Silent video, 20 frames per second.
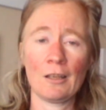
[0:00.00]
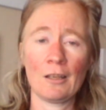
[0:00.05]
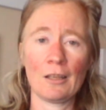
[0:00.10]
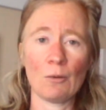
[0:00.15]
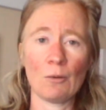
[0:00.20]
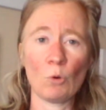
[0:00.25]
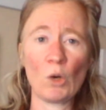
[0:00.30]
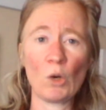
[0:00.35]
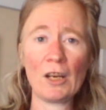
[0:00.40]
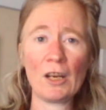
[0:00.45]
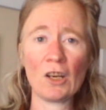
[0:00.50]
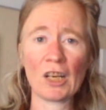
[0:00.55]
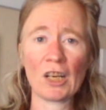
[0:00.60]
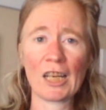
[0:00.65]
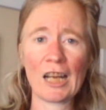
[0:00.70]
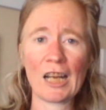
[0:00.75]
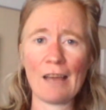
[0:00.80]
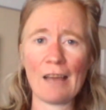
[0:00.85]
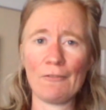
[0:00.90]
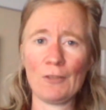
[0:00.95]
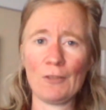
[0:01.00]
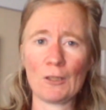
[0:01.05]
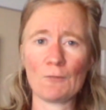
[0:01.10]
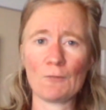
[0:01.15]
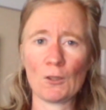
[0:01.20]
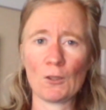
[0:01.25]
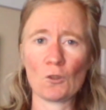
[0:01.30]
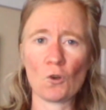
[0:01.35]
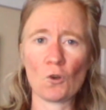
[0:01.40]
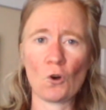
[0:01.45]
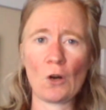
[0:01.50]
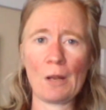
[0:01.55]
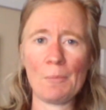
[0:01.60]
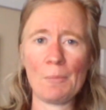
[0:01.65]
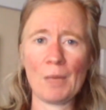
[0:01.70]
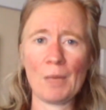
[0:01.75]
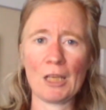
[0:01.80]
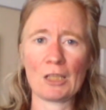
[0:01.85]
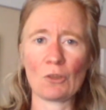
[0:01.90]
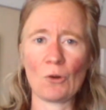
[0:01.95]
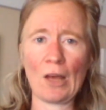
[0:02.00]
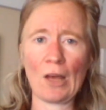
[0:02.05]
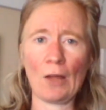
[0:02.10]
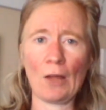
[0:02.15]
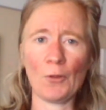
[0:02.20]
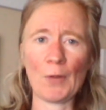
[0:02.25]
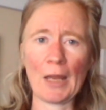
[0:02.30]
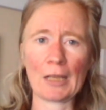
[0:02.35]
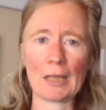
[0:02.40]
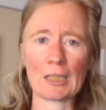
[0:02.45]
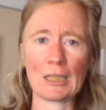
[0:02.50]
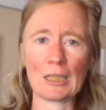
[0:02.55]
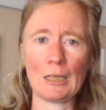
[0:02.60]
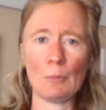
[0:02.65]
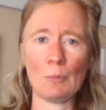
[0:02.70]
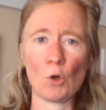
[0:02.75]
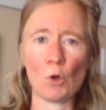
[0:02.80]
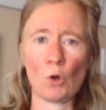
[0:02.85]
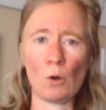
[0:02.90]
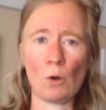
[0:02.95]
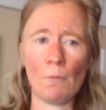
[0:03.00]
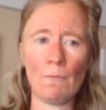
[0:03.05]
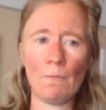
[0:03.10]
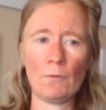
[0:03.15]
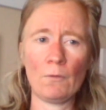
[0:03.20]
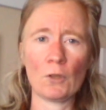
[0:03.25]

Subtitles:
that we're not going to have this Victorian Mental Health Act anymore.